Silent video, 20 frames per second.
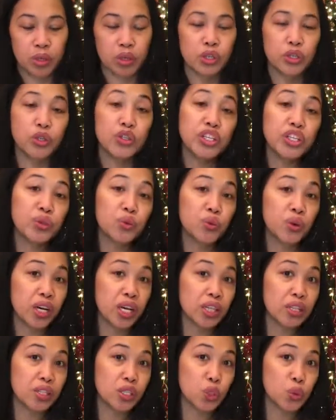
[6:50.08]
you need to
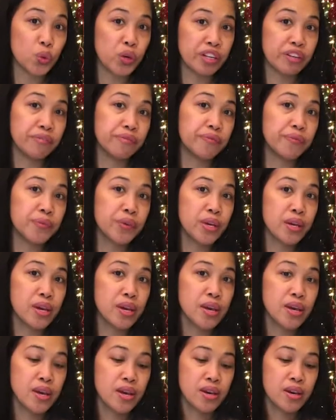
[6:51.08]
cut this one.
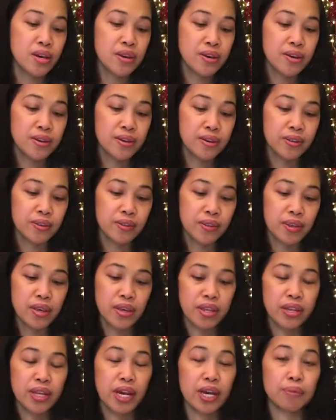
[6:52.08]

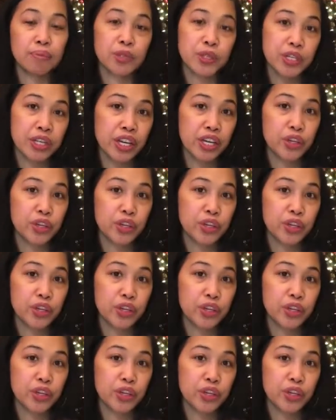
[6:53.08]
Then after that,